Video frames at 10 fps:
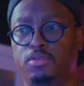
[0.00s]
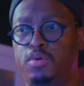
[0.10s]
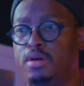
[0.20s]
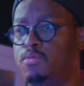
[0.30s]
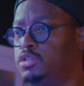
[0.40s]

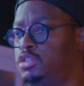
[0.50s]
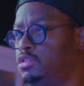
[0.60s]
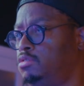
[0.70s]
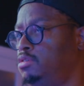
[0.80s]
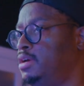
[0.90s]
what I want to
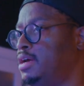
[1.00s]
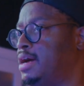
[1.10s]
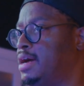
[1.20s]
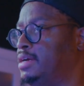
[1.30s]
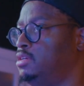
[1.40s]
show you
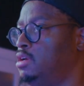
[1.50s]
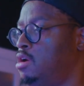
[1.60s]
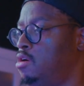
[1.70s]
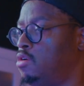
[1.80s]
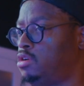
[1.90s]
guys
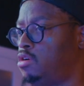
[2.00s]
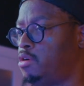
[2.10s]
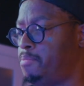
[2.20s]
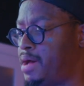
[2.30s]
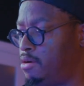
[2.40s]
or talk
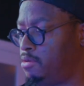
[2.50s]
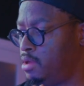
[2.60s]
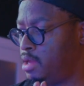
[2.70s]
about